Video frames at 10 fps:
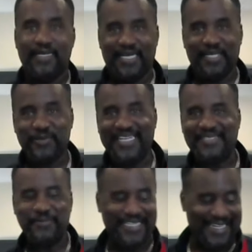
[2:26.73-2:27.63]

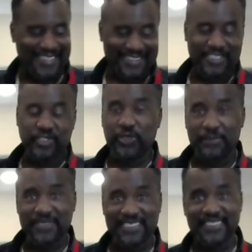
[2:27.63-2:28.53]
Alright, we got the
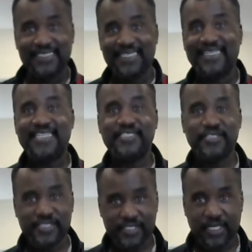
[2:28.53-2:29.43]
shrimp done, and as
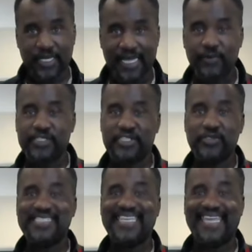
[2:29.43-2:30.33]
you saw, I was
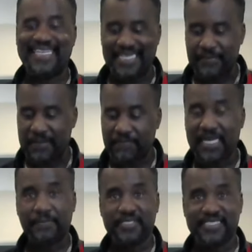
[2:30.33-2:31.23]
using a lemon
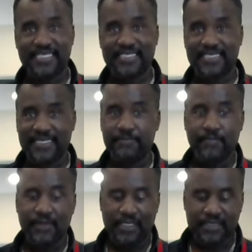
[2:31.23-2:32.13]
pepper seasoning
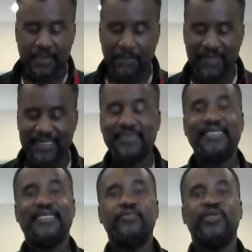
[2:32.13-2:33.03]
to blend
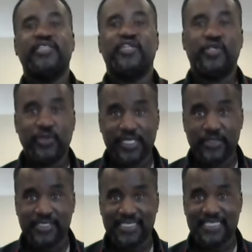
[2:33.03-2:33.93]
it in with the
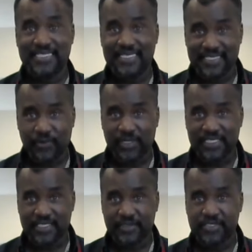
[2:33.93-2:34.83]
Creole seasoning because I
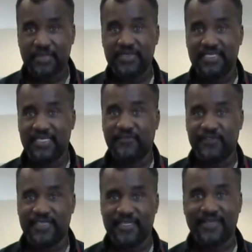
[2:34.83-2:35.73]
wanted to do something
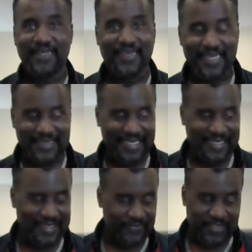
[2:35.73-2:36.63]
different there. I like
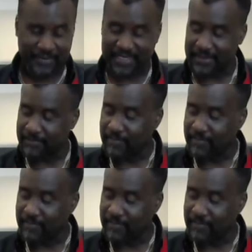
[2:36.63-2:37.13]
that hint of lemon.